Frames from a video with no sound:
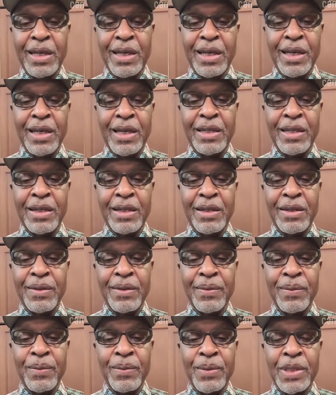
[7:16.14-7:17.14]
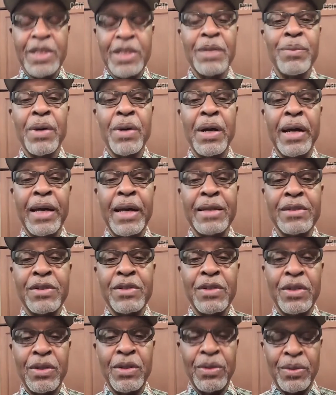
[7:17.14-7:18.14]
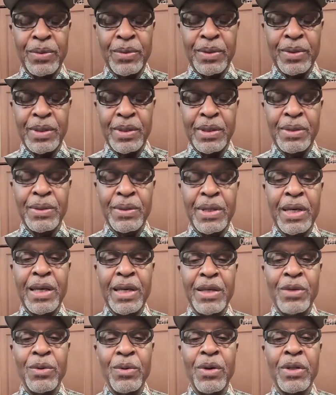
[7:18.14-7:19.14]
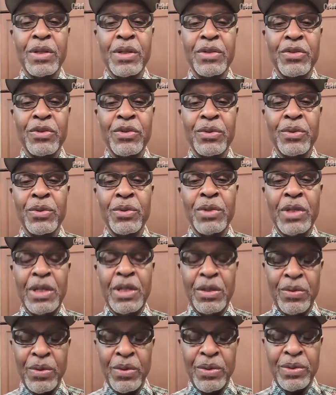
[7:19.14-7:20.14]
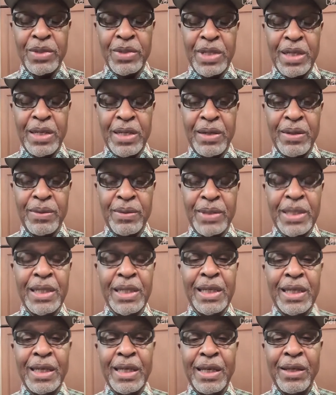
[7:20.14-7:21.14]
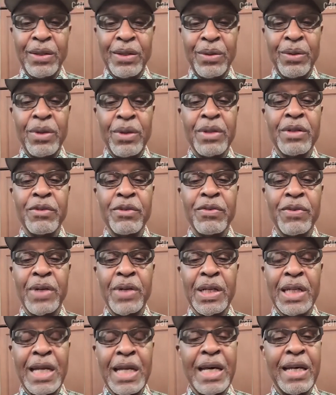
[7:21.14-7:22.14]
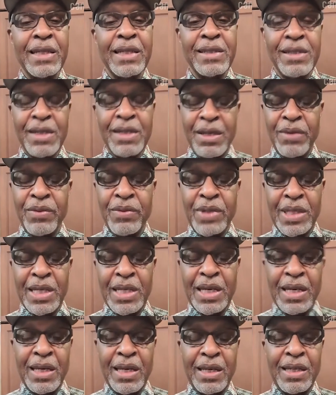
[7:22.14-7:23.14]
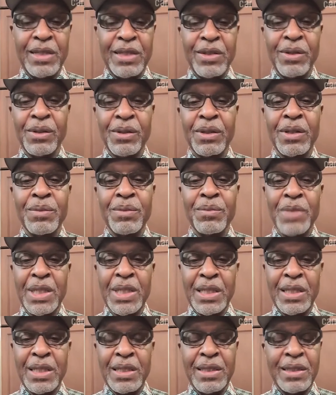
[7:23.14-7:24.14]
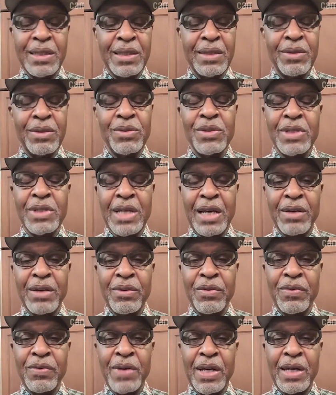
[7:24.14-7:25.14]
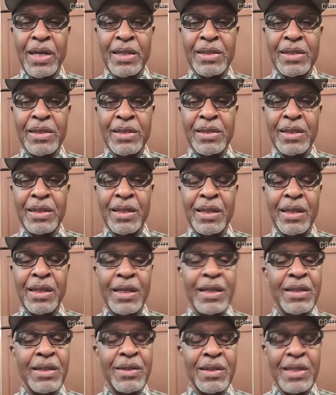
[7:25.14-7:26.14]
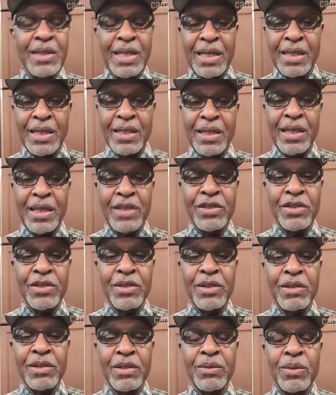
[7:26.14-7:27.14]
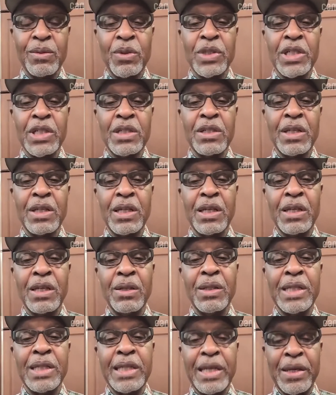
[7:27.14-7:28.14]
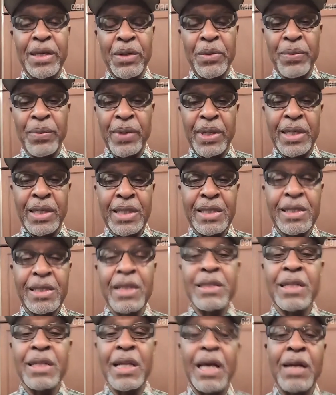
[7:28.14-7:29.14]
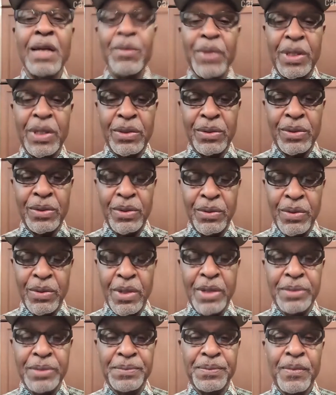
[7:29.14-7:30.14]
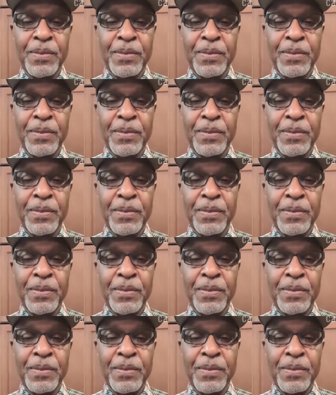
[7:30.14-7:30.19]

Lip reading: And we tip our hats to you, okay? You are the true heroes there, and you're on the front lines every day, and you're committed, and you sacrifice, and your dedication to wanting to heal and help says a lot about who you are.